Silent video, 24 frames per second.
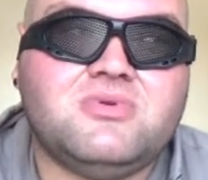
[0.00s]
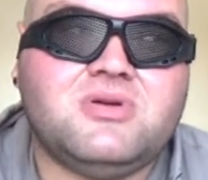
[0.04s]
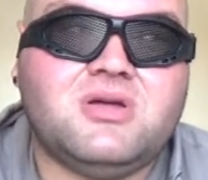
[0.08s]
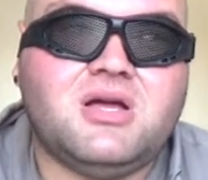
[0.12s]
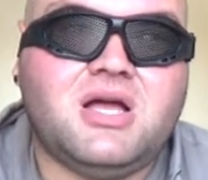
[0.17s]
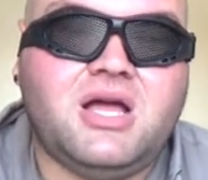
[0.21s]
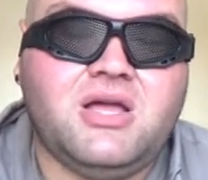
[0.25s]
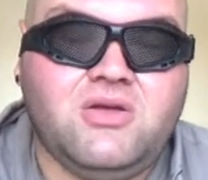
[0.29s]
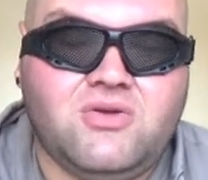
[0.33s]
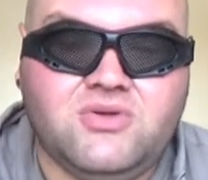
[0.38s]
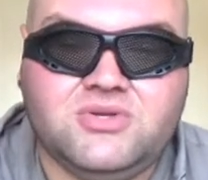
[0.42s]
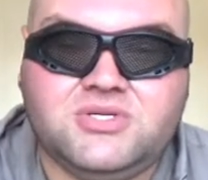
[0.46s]

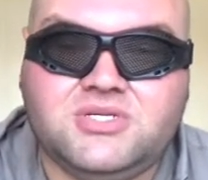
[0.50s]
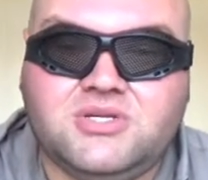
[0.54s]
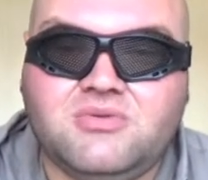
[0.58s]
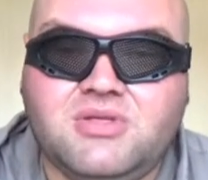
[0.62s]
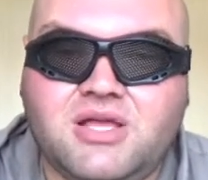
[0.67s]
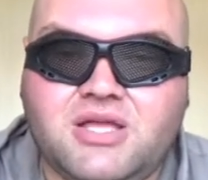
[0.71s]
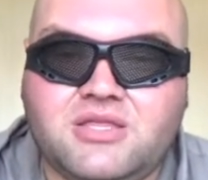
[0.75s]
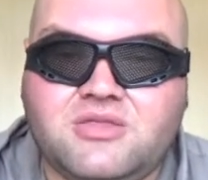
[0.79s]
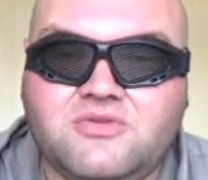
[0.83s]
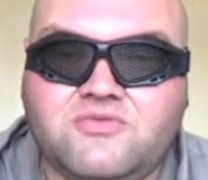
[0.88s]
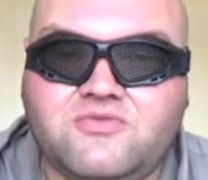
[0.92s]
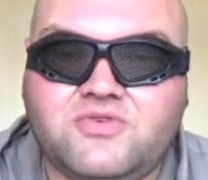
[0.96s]
I also
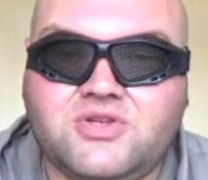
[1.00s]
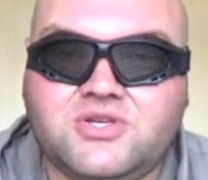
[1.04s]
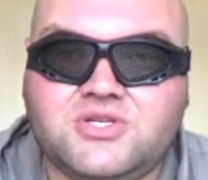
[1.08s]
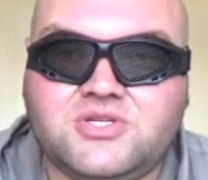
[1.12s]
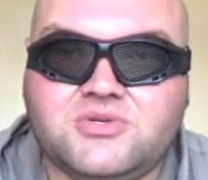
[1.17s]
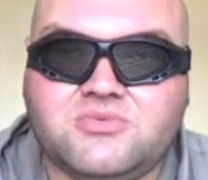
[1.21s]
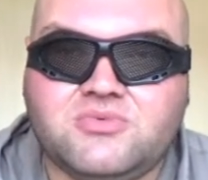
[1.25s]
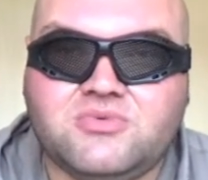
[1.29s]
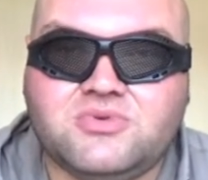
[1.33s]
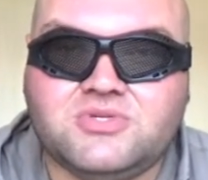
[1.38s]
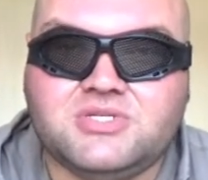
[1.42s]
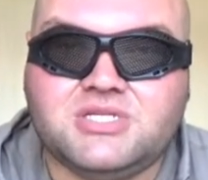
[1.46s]
like the
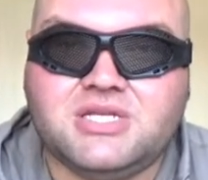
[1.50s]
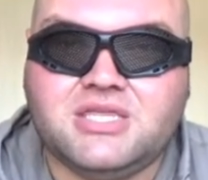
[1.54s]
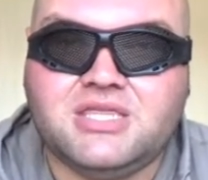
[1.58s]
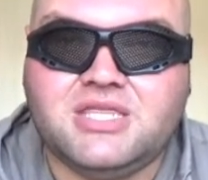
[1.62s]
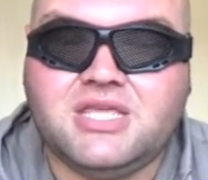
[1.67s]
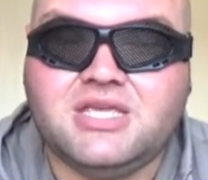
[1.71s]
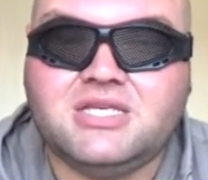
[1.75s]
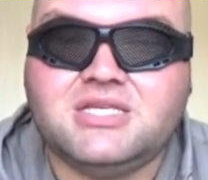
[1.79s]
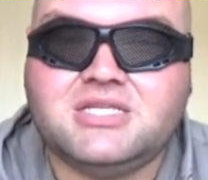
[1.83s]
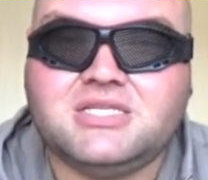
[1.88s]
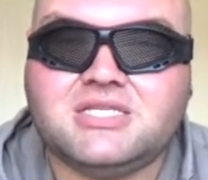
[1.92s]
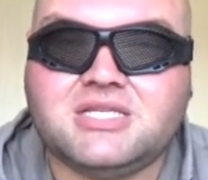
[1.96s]
visuals in
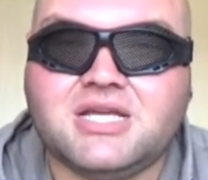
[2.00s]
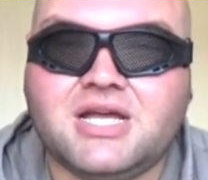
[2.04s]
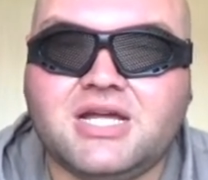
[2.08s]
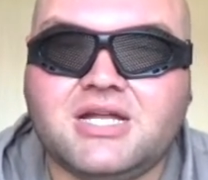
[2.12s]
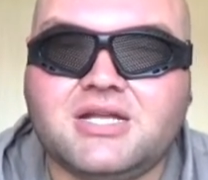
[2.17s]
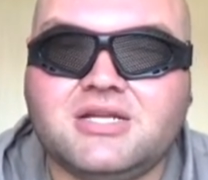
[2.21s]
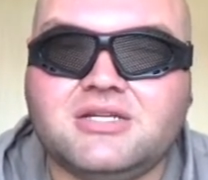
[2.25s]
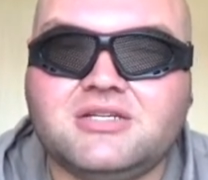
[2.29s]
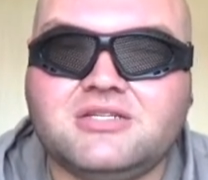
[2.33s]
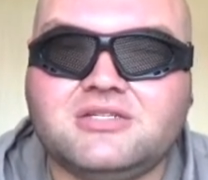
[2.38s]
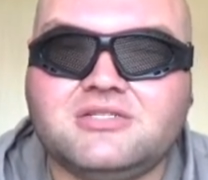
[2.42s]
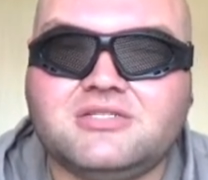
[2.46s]
this
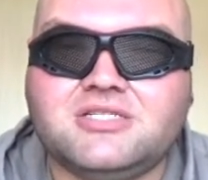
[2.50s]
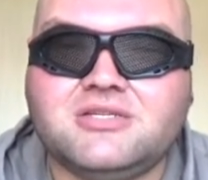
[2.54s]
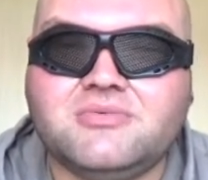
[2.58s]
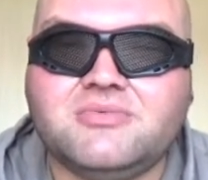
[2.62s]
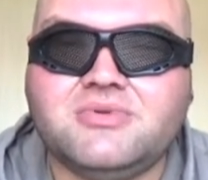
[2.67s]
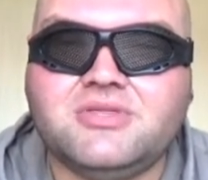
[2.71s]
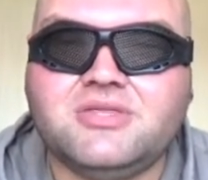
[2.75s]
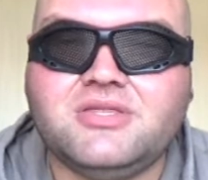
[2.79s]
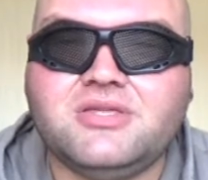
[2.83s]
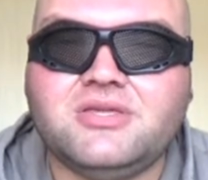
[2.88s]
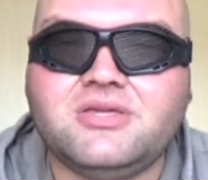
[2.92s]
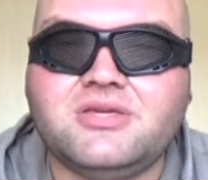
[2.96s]
and some
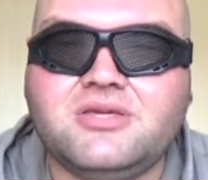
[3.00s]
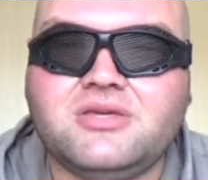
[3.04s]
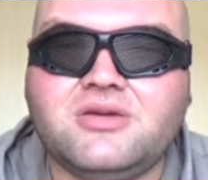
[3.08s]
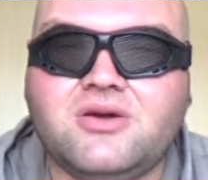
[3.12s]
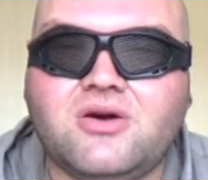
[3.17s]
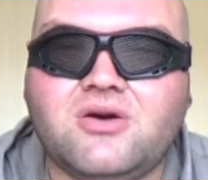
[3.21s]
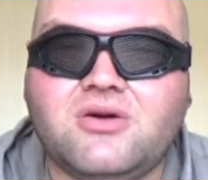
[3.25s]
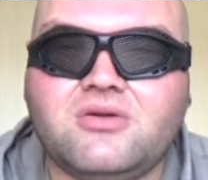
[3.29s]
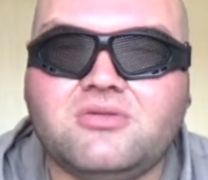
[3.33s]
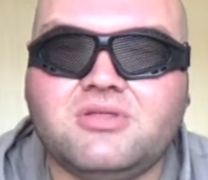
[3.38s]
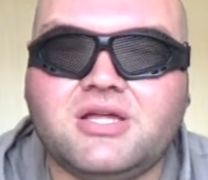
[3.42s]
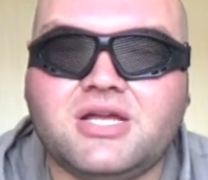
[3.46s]
of the,
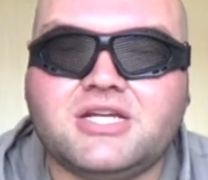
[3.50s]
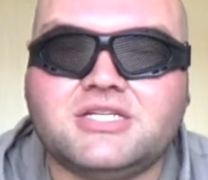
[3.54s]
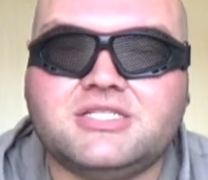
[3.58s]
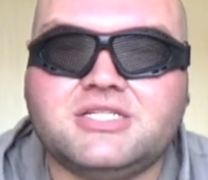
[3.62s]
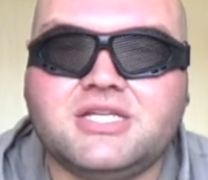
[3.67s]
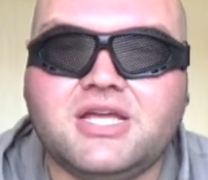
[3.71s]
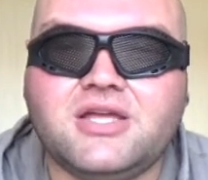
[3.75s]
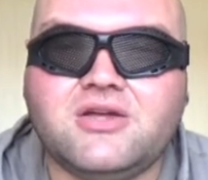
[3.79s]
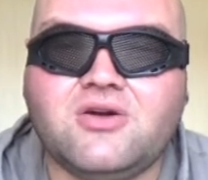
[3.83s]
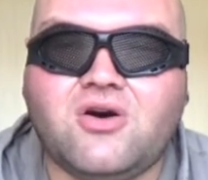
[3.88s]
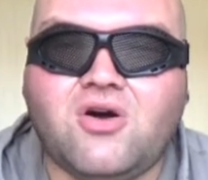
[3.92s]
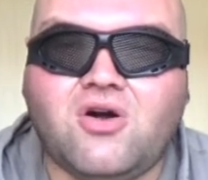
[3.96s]
like I
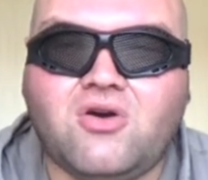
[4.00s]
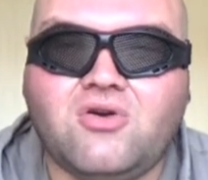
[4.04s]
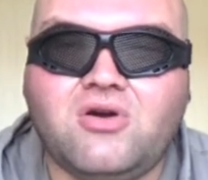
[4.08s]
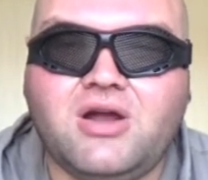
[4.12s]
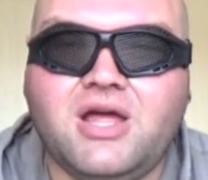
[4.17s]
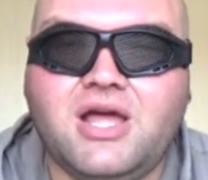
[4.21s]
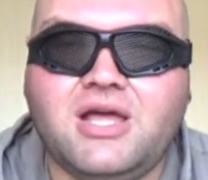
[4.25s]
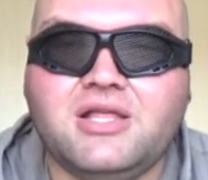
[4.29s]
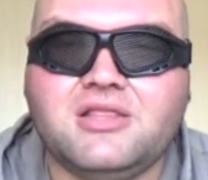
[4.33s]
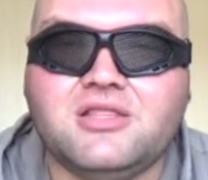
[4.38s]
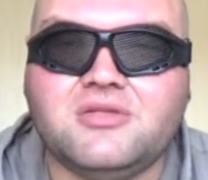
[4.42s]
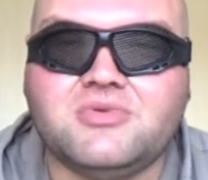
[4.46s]
say, horror
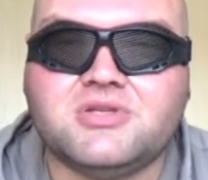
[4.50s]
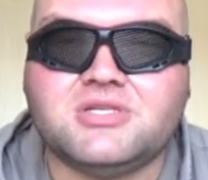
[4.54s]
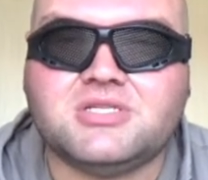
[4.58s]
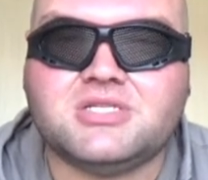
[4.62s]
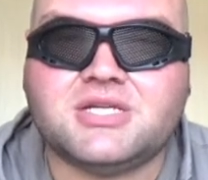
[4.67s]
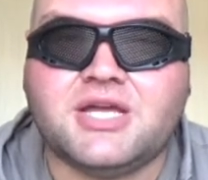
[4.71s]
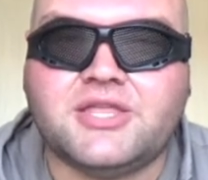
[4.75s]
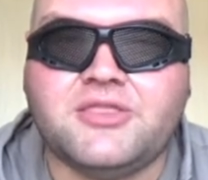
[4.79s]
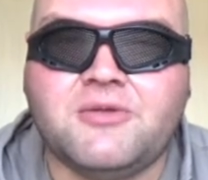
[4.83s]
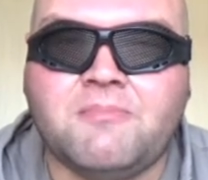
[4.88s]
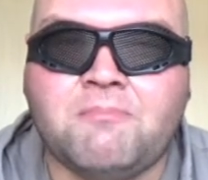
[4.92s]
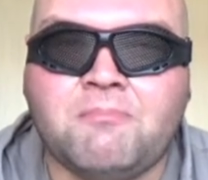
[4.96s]
elements,
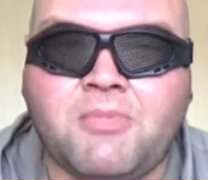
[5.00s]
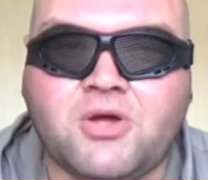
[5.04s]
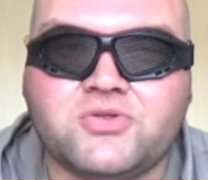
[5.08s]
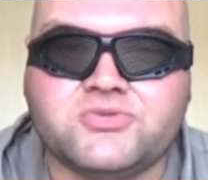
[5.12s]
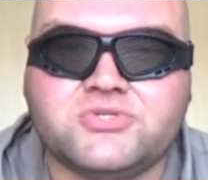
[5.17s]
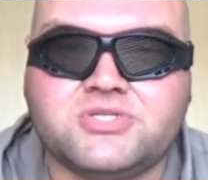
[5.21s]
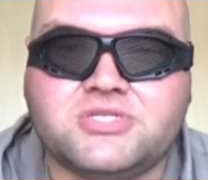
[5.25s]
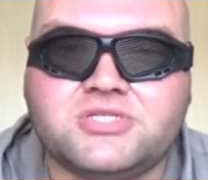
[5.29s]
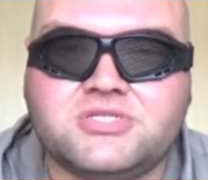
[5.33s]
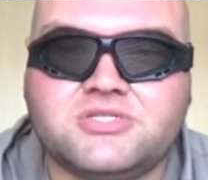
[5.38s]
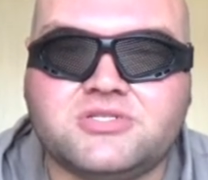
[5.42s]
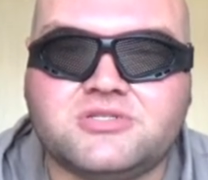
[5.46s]
like the
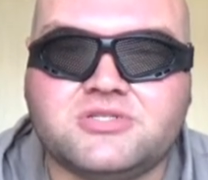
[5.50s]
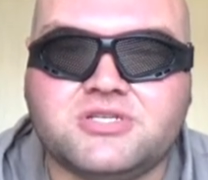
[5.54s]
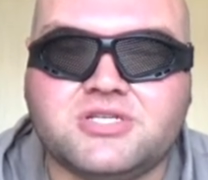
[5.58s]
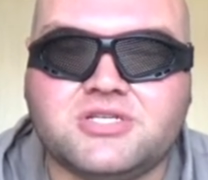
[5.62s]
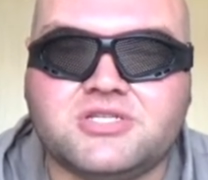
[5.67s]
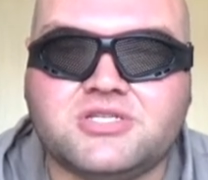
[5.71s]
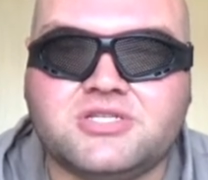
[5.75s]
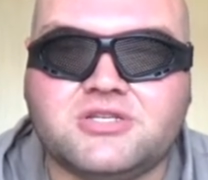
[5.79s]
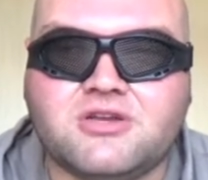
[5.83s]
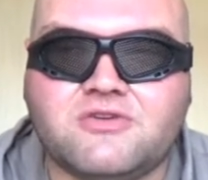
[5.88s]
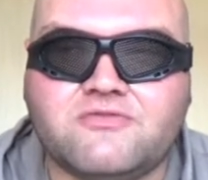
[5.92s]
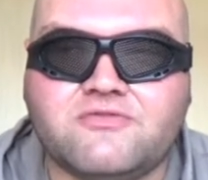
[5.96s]

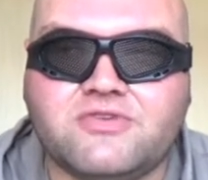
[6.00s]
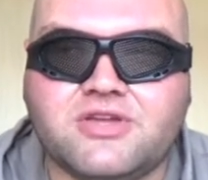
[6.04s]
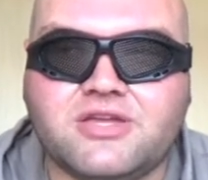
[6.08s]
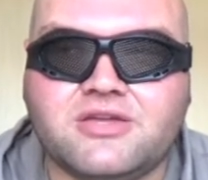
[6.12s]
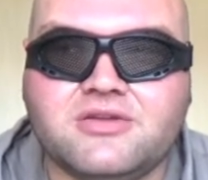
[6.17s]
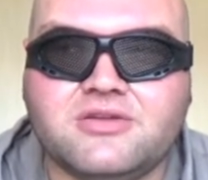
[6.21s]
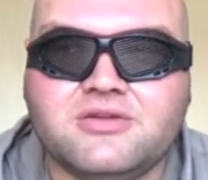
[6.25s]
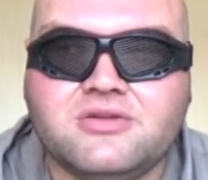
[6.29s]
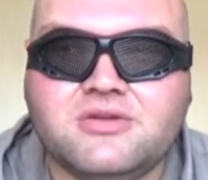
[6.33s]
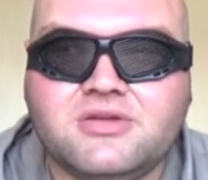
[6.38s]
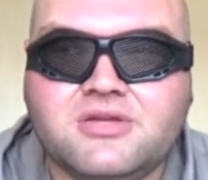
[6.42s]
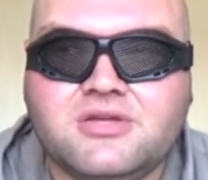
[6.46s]
monsterness of it.